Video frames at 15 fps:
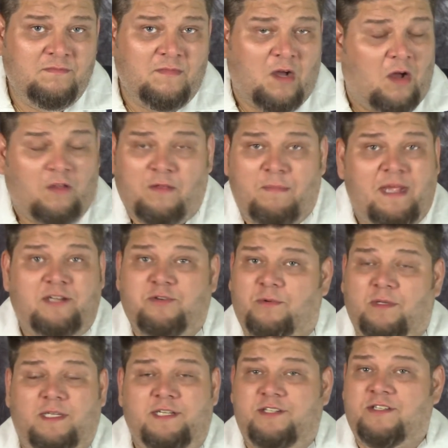All the major
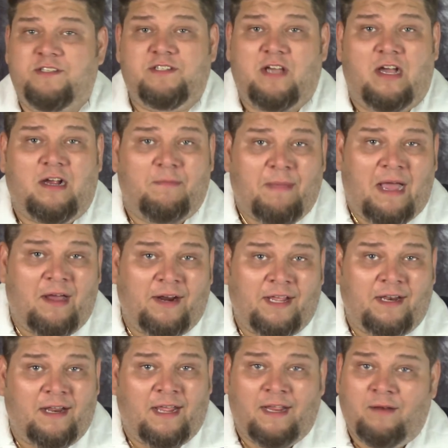religions talk about
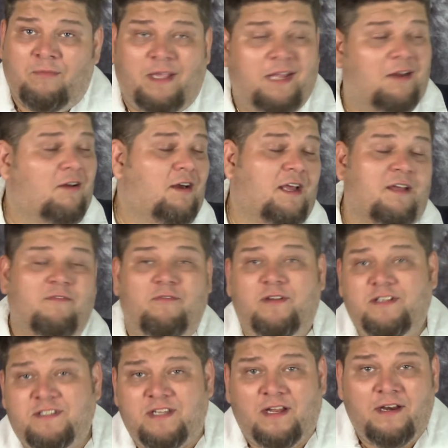it, and we hear it
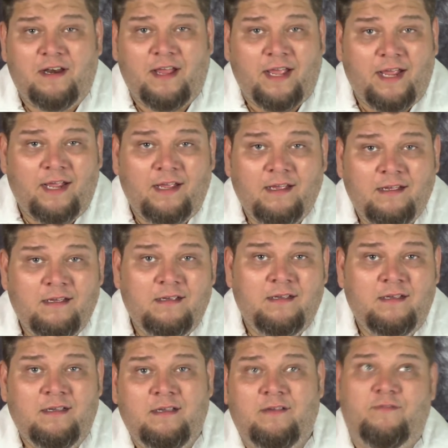every Sunday.
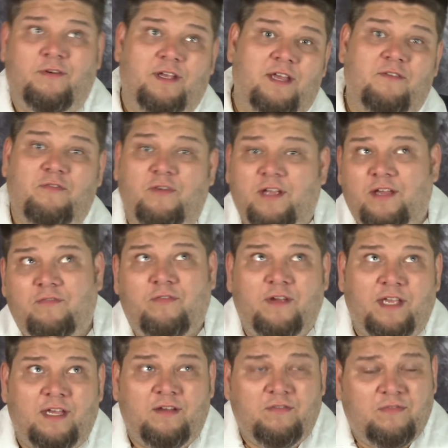Forgive, forgive,
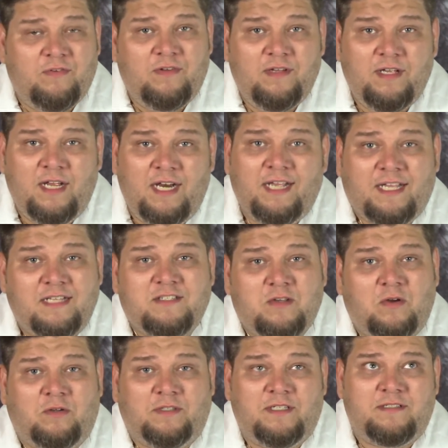forgive. And it gets
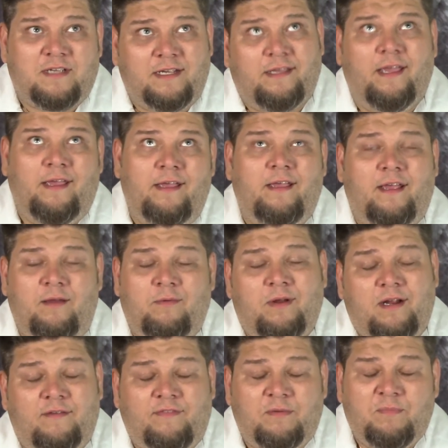old. It's like,
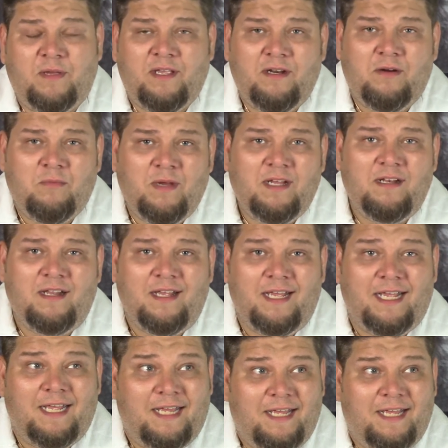whatever. But you know what?